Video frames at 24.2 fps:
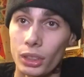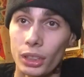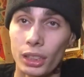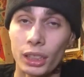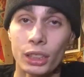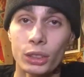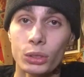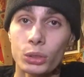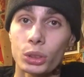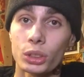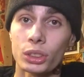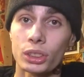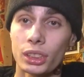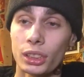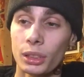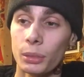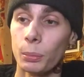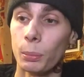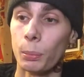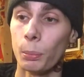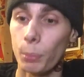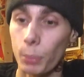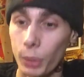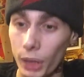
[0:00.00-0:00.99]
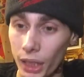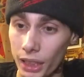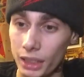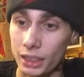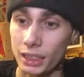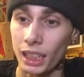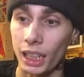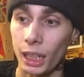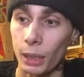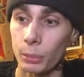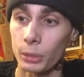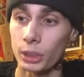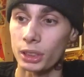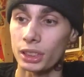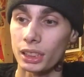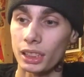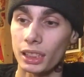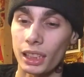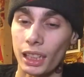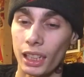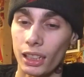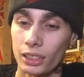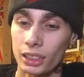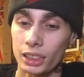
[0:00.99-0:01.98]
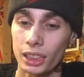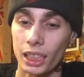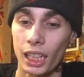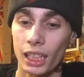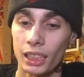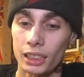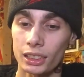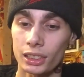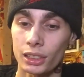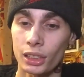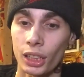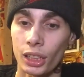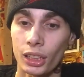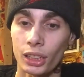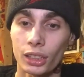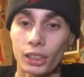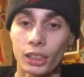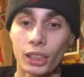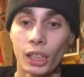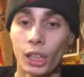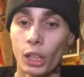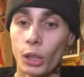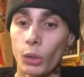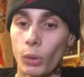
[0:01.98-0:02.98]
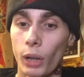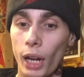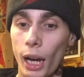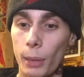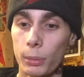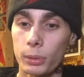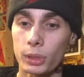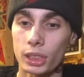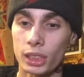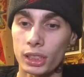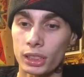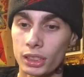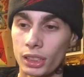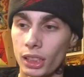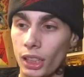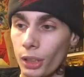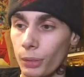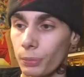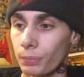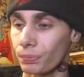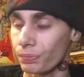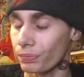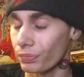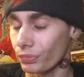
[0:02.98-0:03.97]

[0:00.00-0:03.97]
interested big time to see how Scott Snyder wraps this up.